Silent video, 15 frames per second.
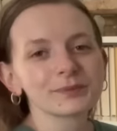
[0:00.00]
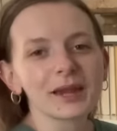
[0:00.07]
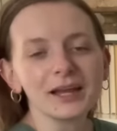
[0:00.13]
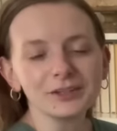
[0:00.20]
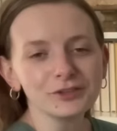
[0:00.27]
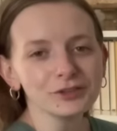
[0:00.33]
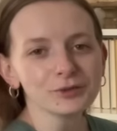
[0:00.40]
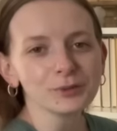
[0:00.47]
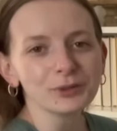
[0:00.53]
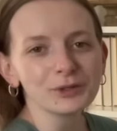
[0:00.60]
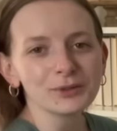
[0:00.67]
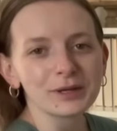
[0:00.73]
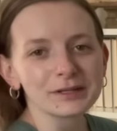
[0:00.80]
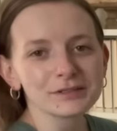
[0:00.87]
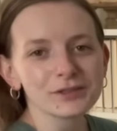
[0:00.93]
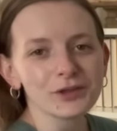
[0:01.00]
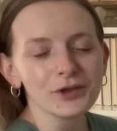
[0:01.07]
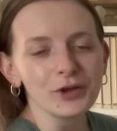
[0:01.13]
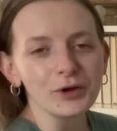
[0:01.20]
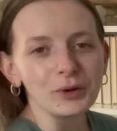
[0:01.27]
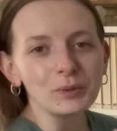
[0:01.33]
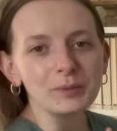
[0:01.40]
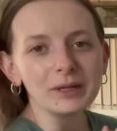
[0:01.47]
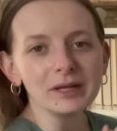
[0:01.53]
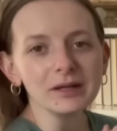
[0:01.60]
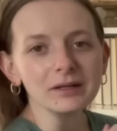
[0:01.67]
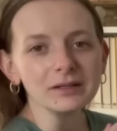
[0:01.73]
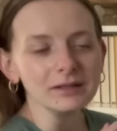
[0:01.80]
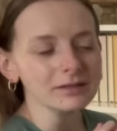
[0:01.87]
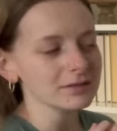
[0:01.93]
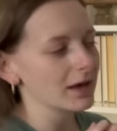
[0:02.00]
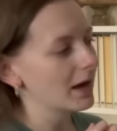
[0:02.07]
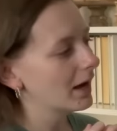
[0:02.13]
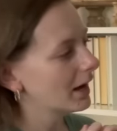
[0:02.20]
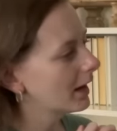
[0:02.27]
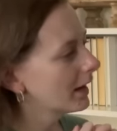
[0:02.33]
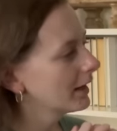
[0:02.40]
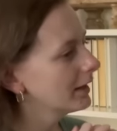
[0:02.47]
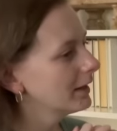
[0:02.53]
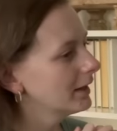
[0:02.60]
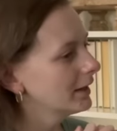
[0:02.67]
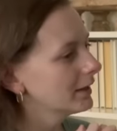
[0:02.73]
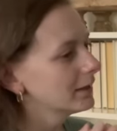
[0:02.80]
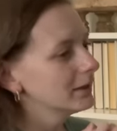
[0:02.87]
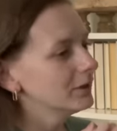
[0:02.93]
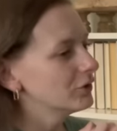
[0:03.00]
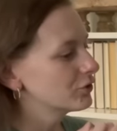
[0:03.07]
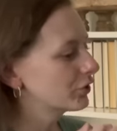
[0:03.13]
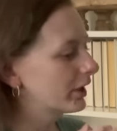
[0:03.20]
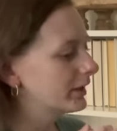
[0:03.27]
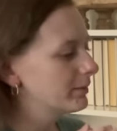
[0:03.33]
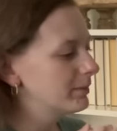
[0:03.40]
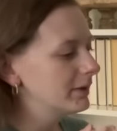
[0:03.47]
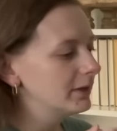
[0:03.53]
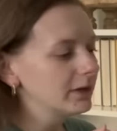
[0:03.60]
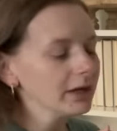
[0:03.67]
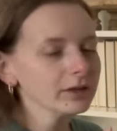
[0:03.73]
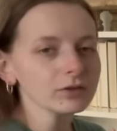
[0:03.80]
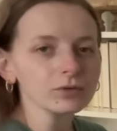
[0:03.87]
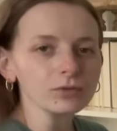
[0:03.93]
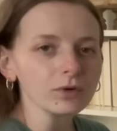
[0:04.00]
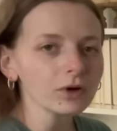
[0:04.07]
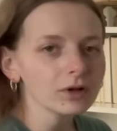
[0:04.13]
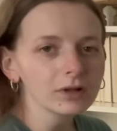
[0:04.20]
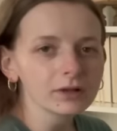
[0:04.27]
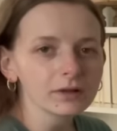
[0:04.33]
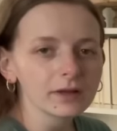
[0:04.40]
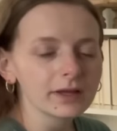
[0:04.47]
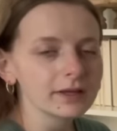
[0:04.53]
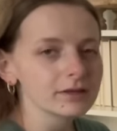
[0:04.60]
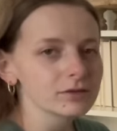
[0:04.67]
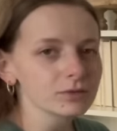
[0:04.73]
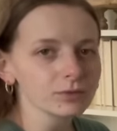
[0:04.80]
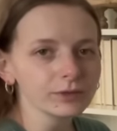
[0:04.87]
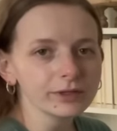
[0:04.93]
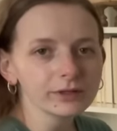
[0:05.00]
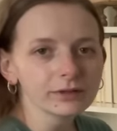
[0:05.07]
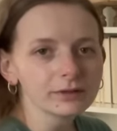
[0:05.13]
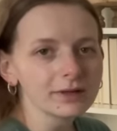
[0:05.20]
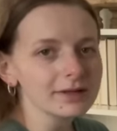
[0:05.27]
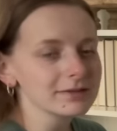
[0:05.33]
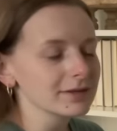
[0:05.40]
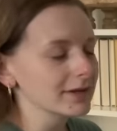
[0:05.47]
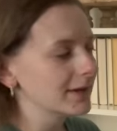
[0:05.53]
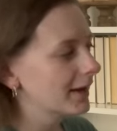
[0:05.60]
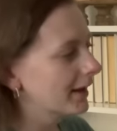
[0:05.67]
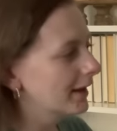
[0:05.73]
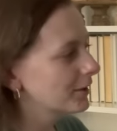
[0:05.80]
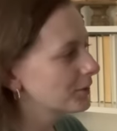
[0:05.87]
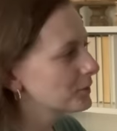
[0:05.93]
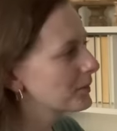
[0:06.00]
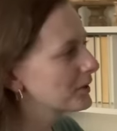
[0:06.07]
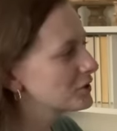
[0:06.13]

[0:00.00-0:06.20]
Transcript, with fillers: I just want you guys to know because I try to be as raw and as real as I can on my